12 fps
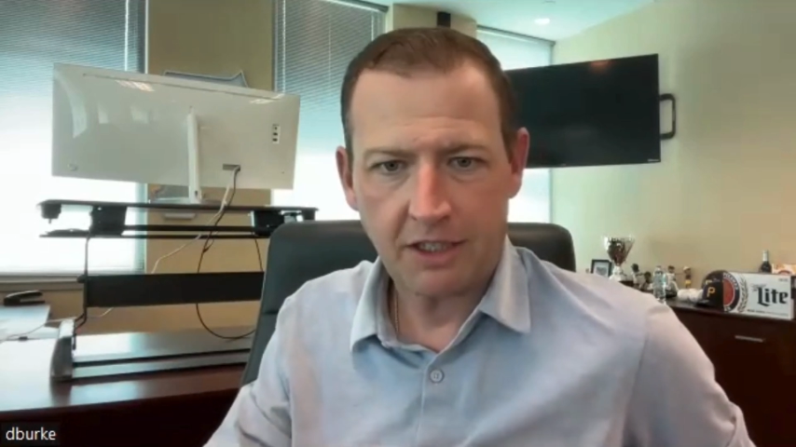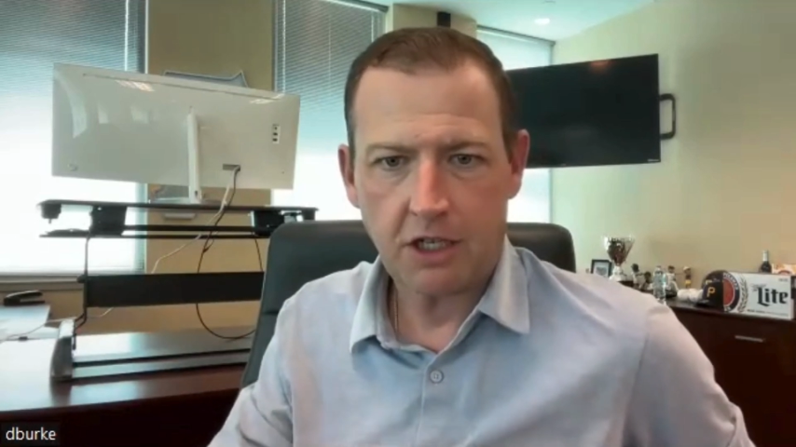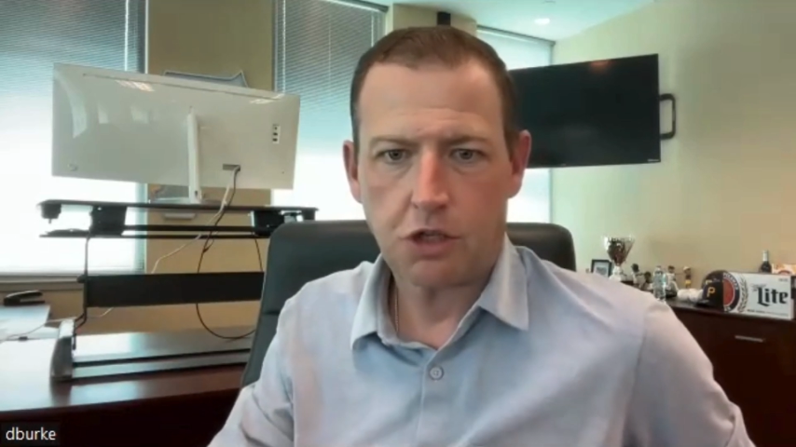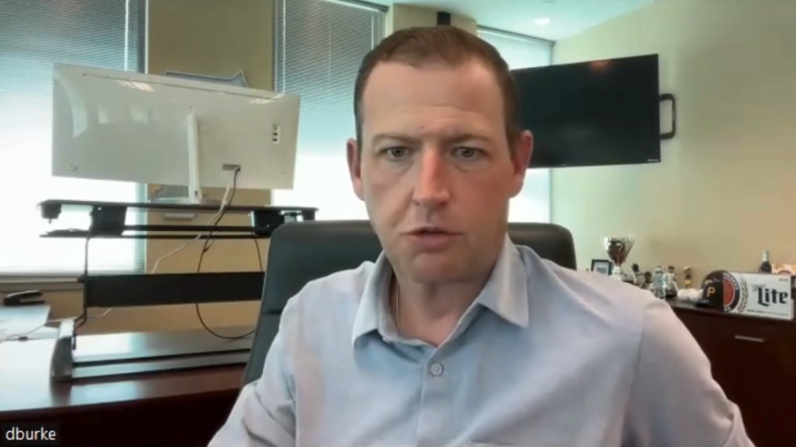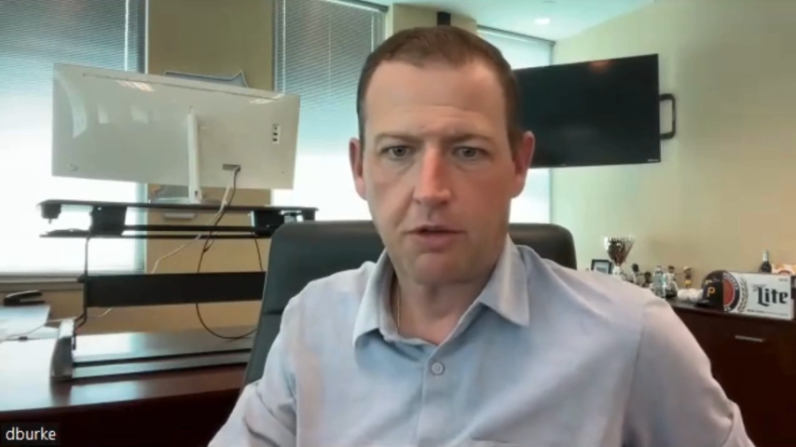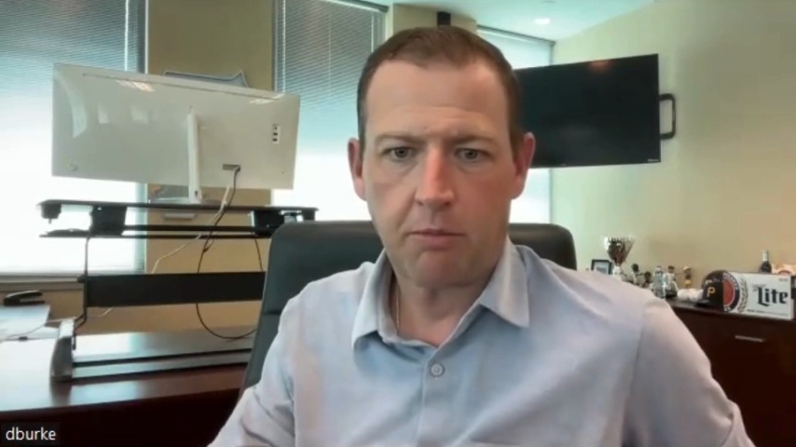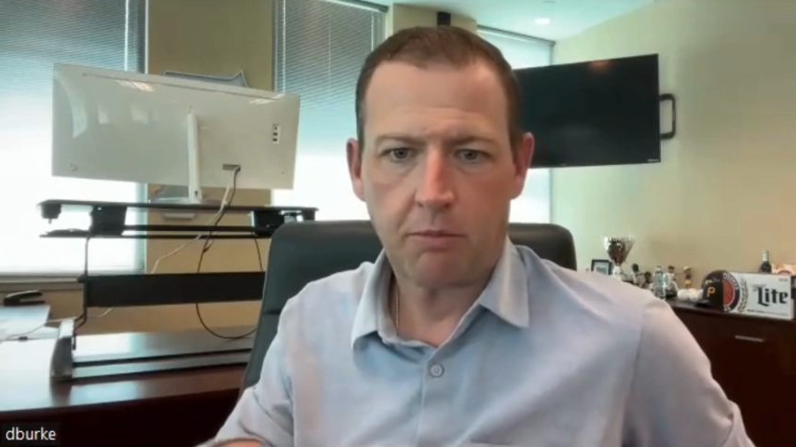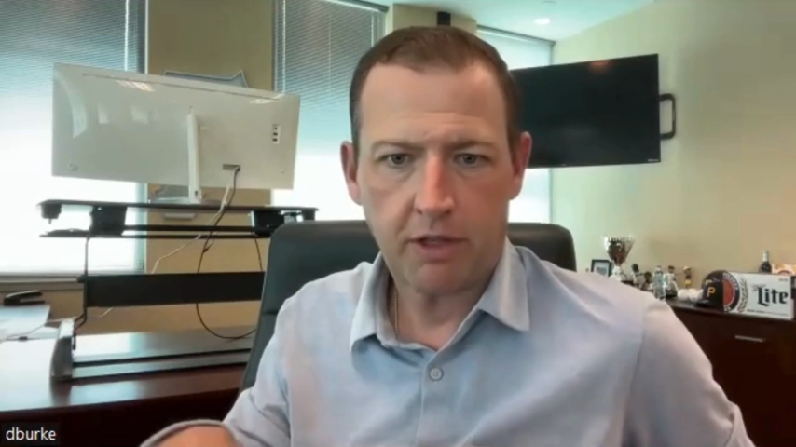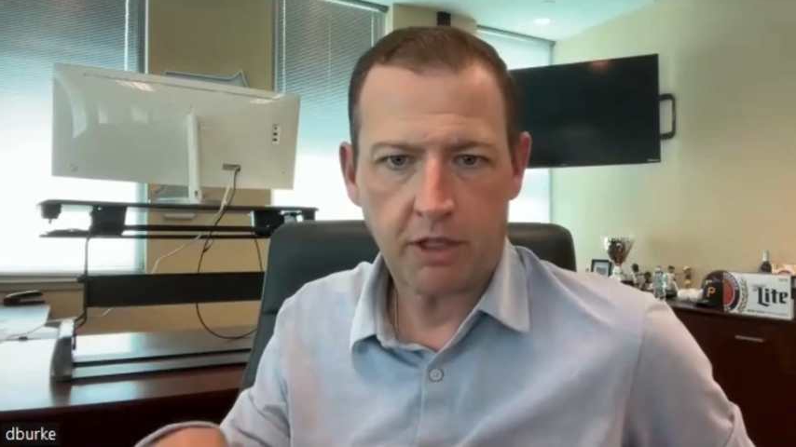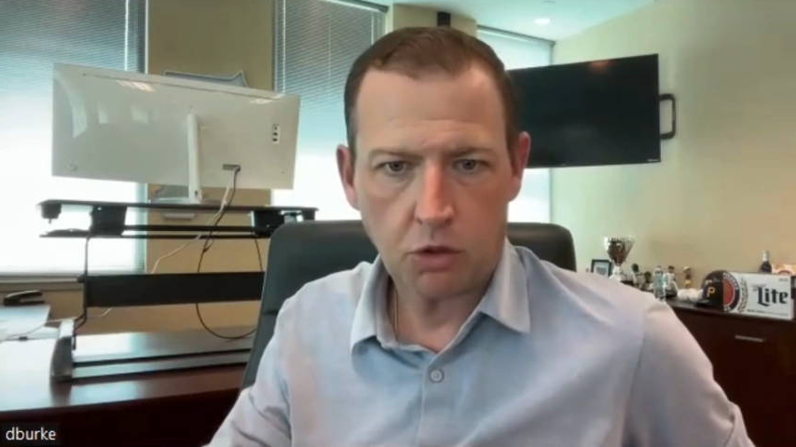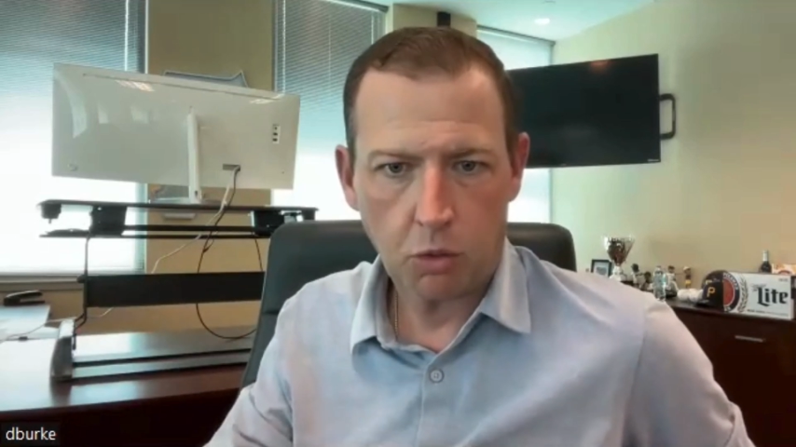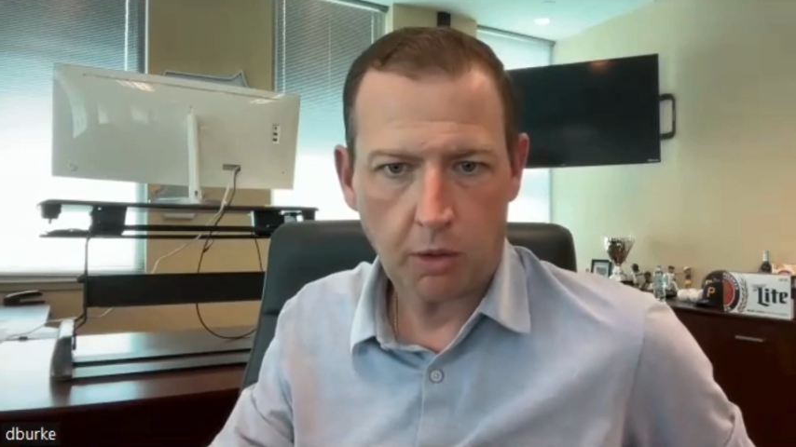touch with them
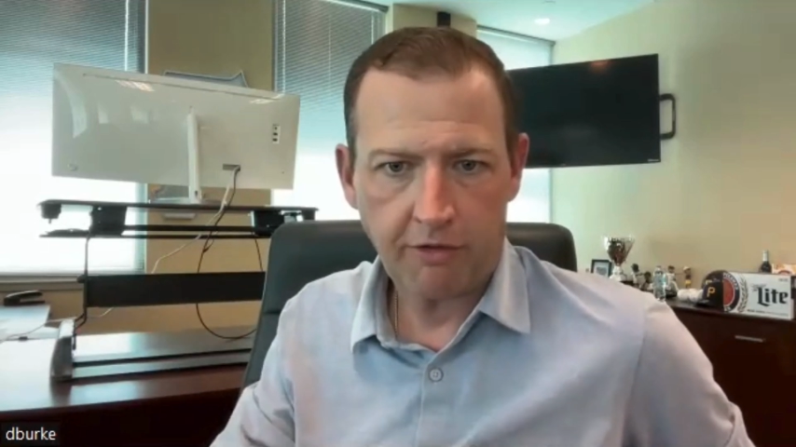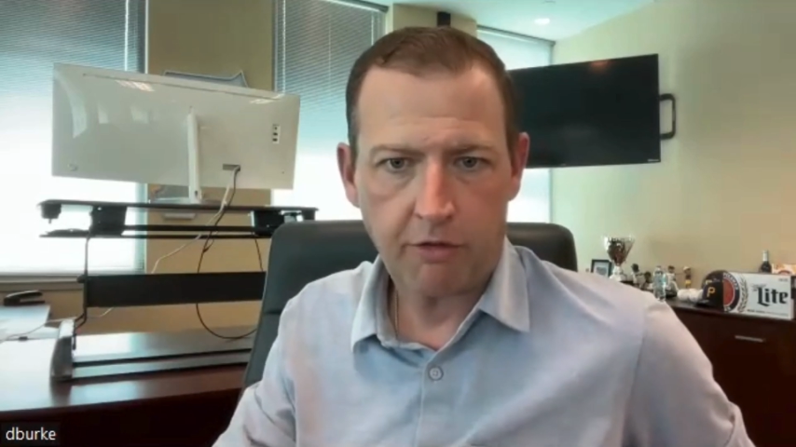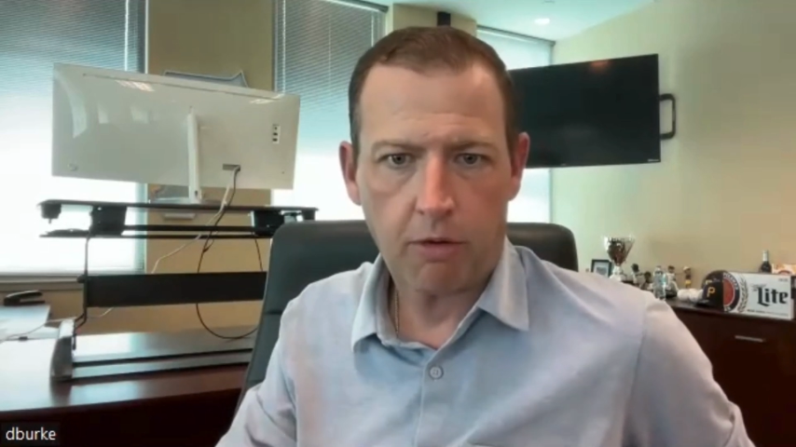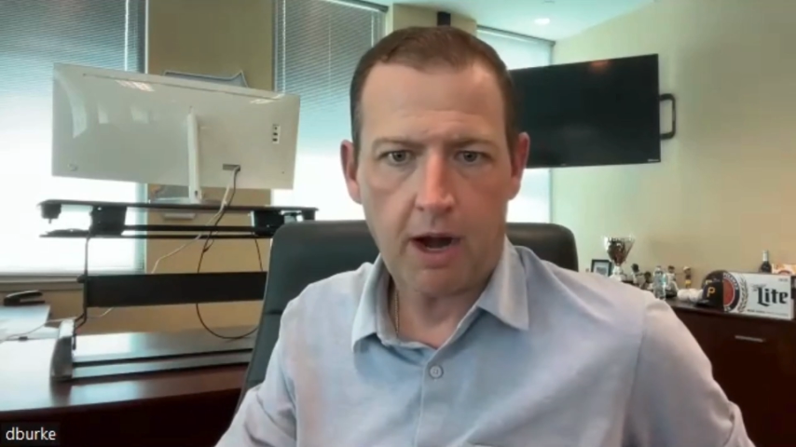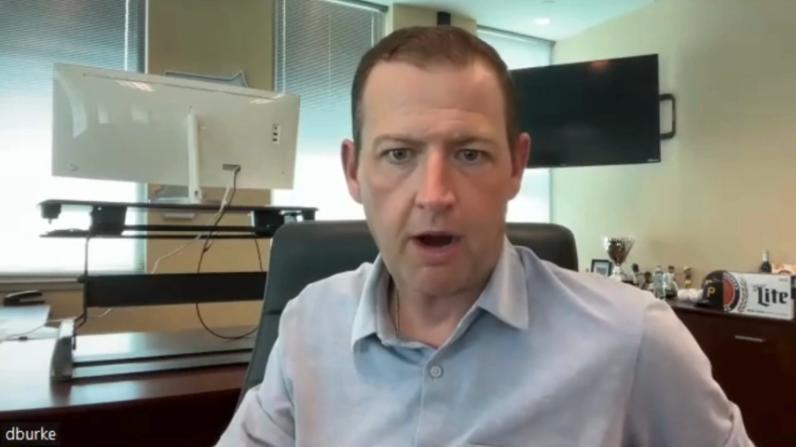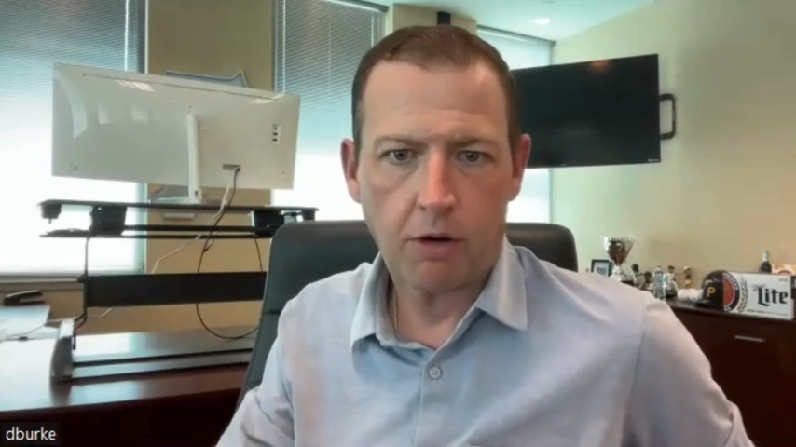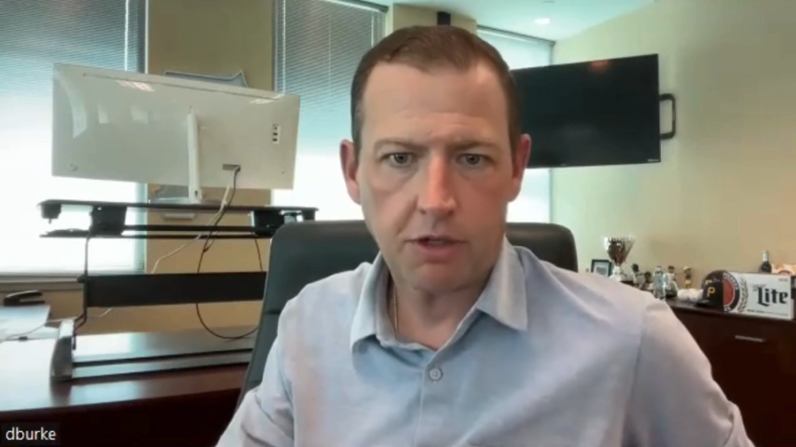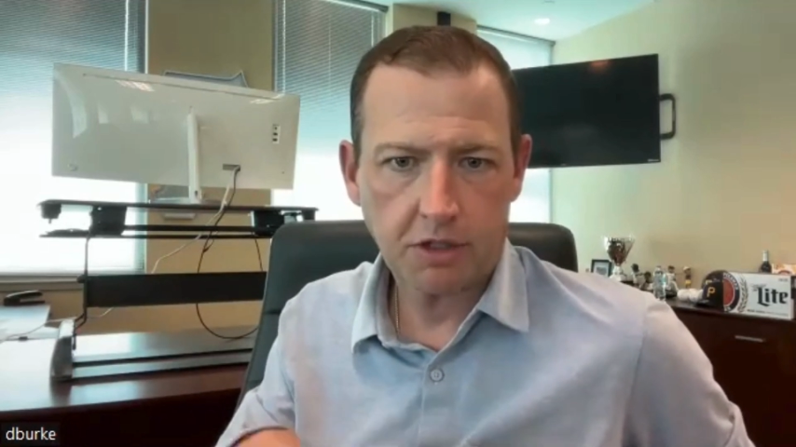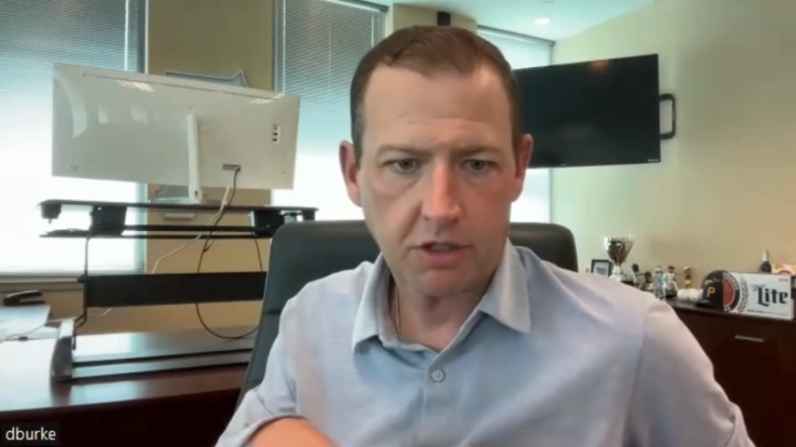within 24 hours?